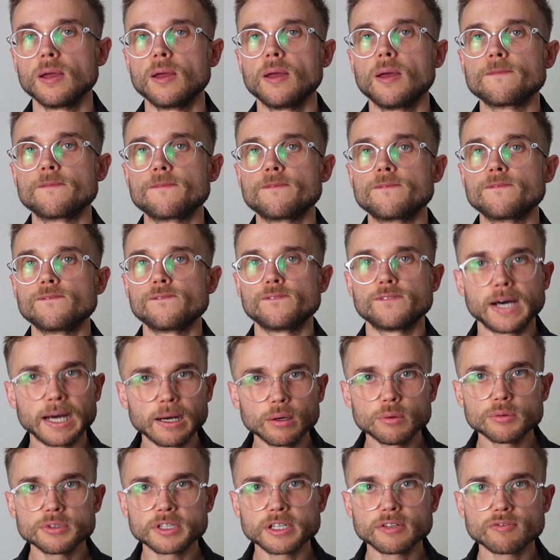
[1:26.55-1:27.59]

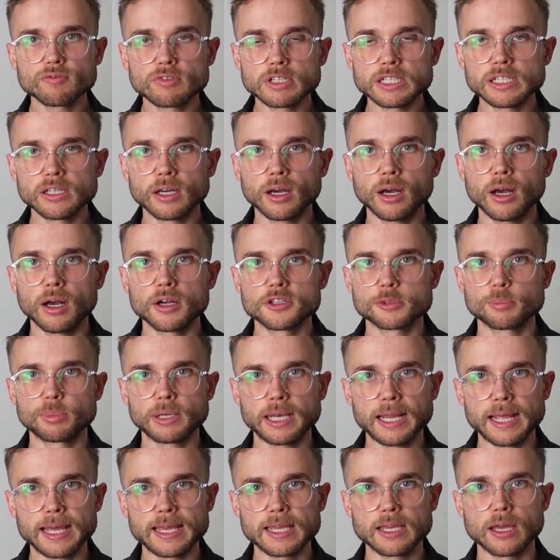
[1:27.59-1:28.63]
found it really hard to
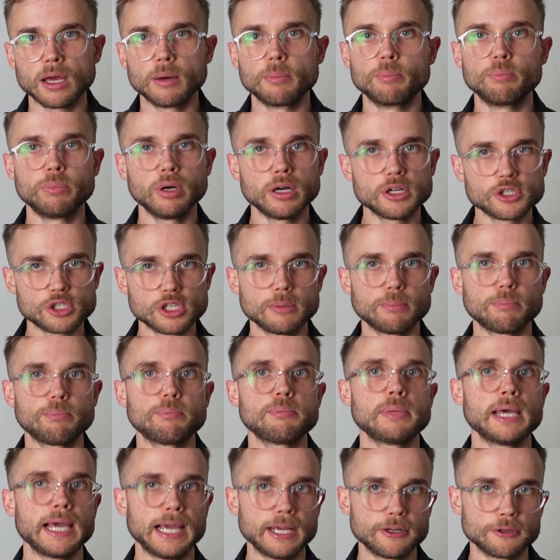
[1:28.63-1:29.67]
play a budget
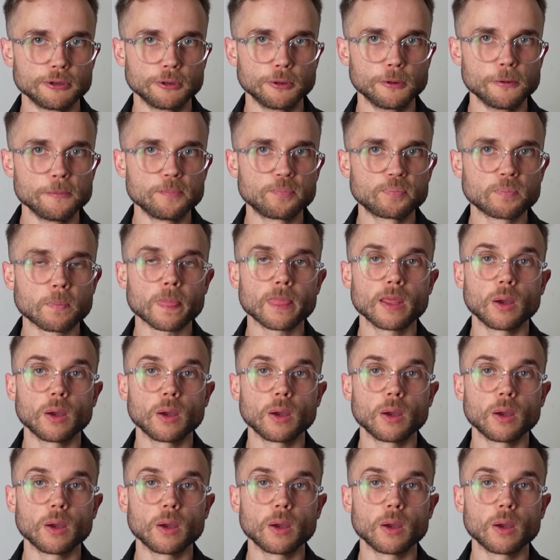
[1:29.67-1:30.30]
pedal